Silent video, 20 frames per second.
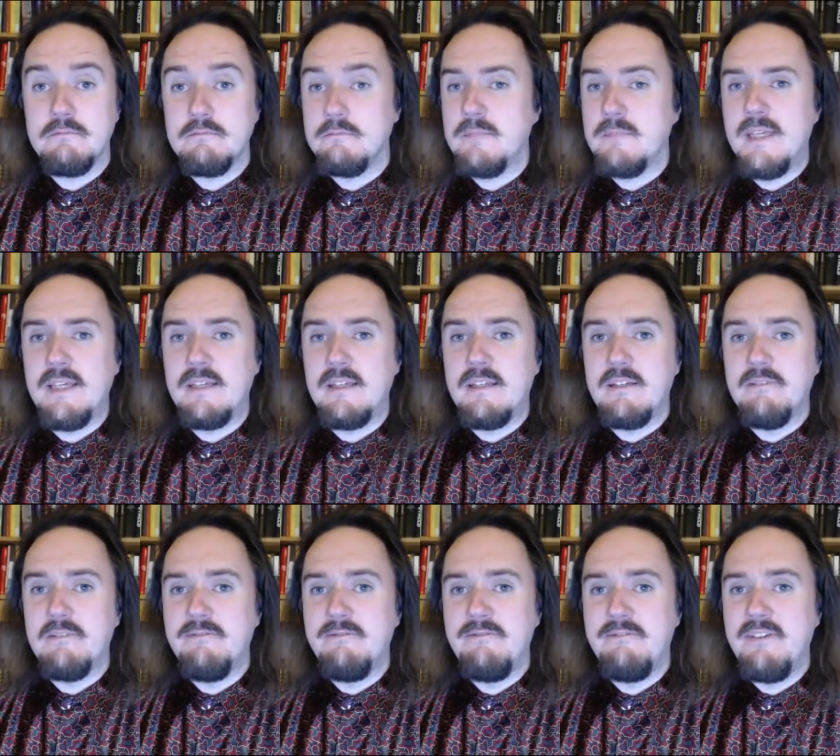make
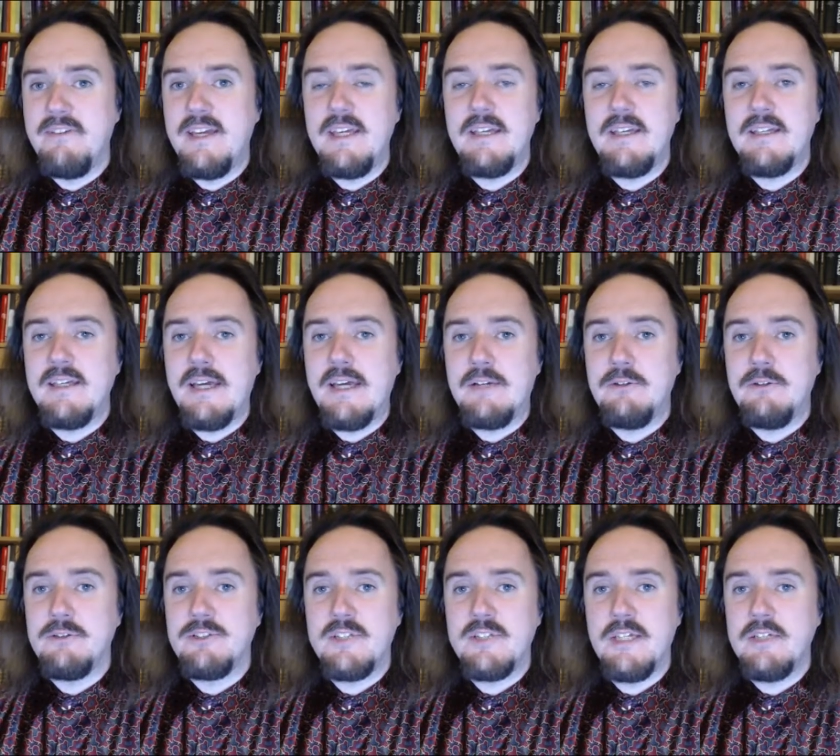vague
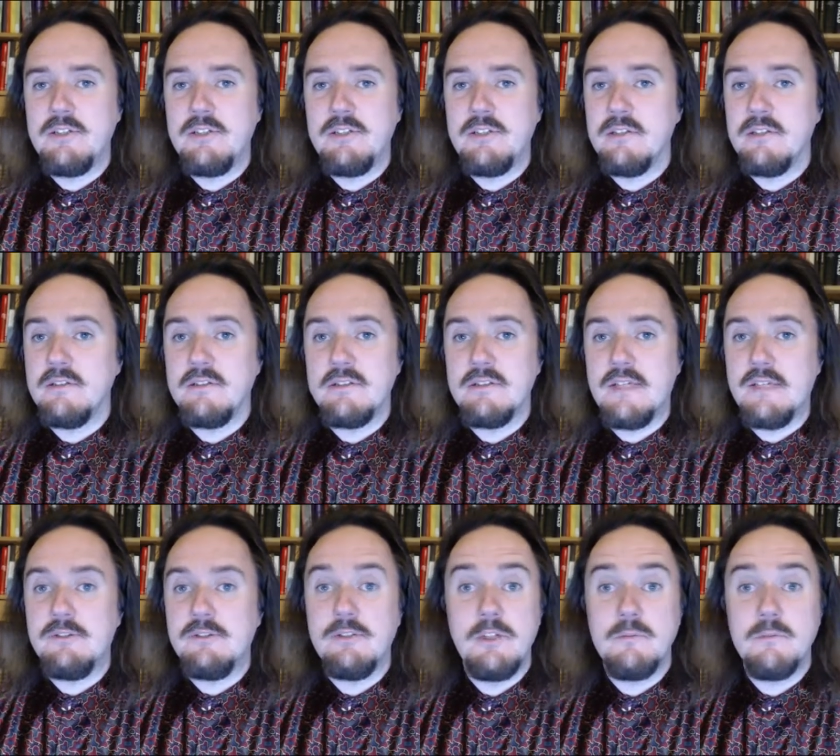accusations
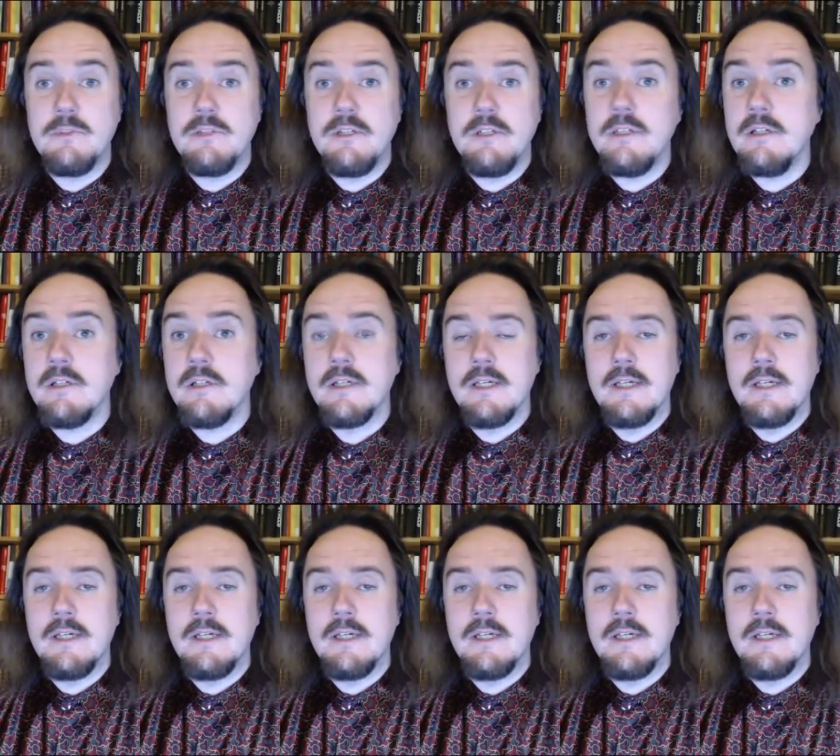anonymously.